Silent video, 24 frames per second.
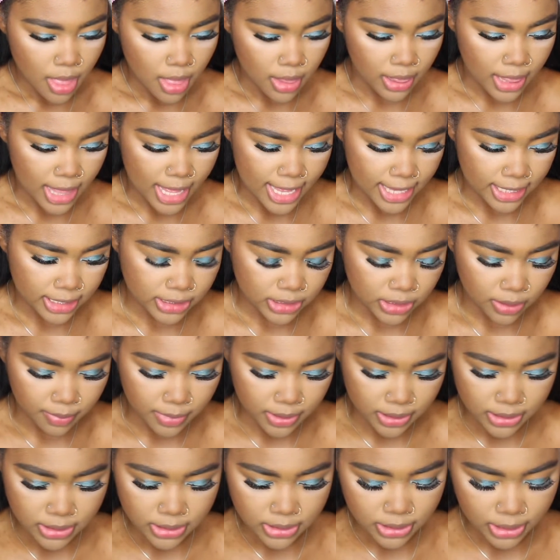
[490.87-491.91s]
lash
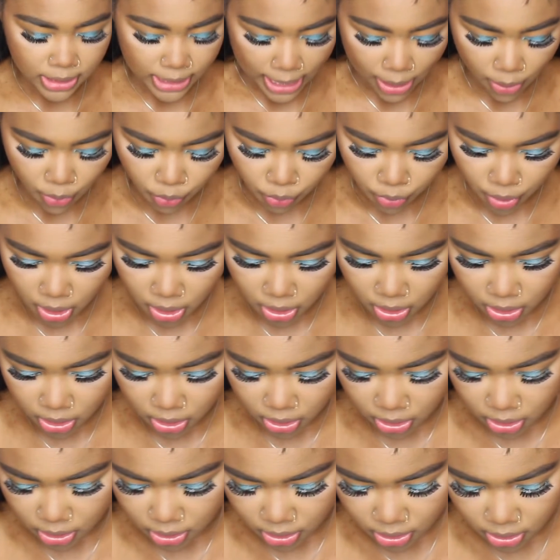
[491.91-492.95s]

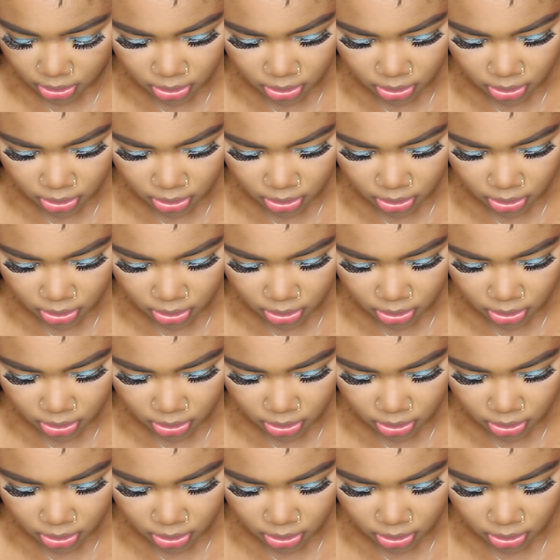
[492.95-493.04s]
mascara.